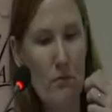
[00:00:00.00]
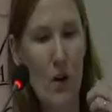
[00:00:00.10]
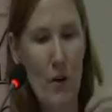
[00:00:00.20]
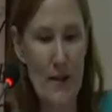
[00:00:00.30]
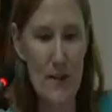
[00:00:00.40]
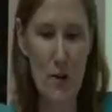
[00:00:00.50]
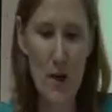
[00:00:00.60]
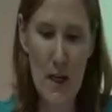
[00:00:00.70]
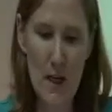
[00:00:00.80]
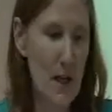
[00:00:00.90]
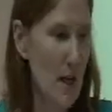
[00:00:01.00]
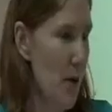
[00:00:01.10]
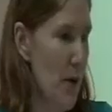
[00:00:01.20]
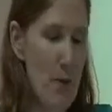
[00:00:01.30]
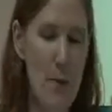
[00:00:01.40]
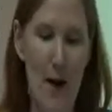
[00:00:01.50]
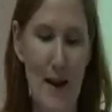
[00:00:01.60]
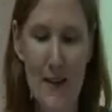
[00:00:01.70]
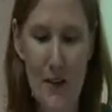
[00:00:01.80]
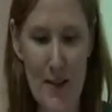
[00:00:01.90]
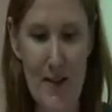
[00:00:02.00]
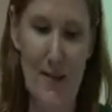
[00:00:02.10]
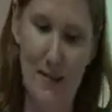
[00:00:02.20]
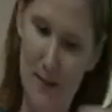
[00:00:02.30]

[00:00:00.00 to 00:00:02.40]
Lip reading: Okay, so I want to rewind just